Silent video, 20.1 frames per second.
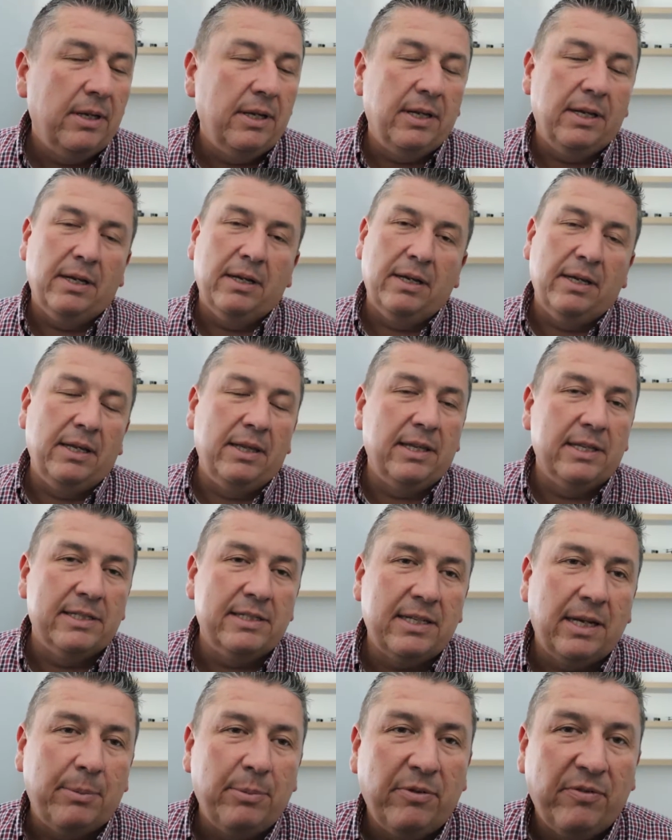in
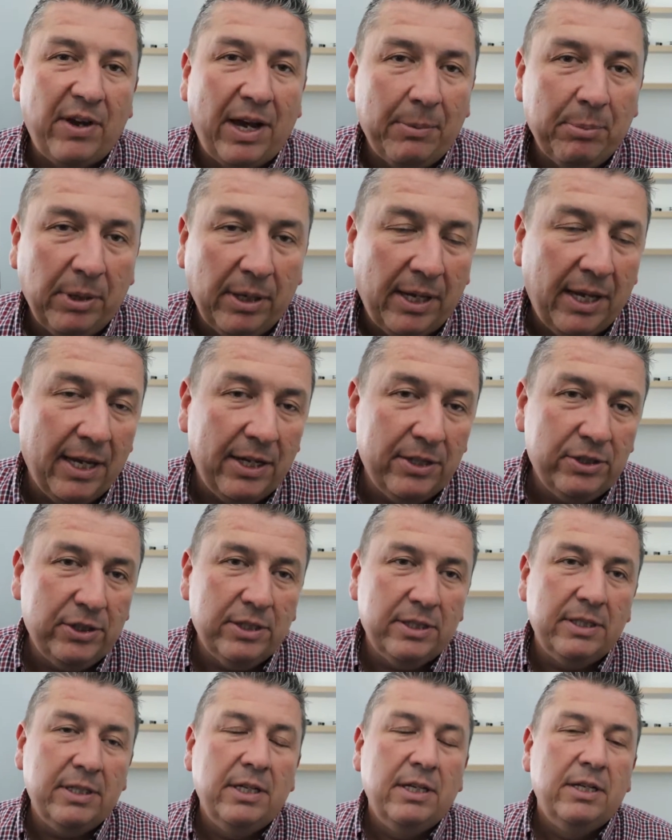this type of
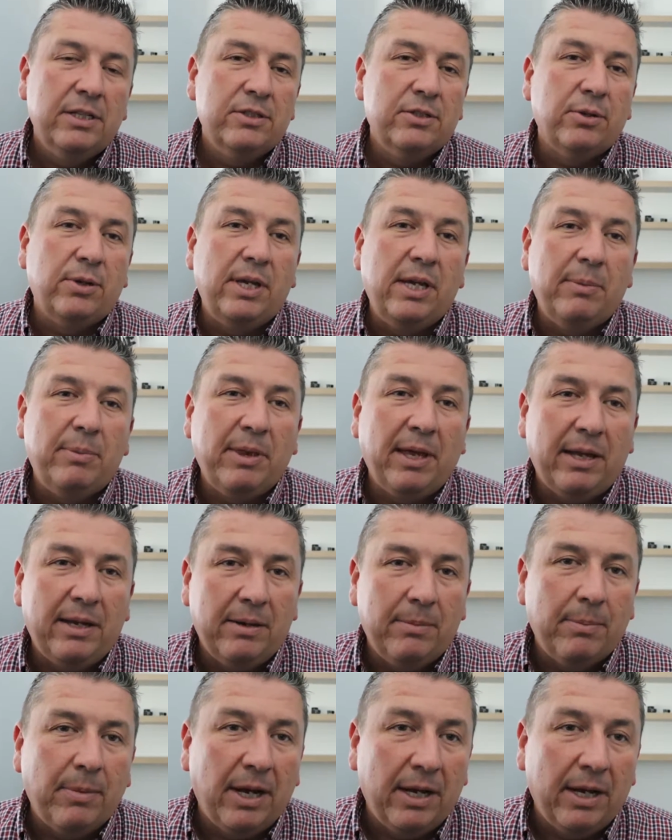application, so keep that in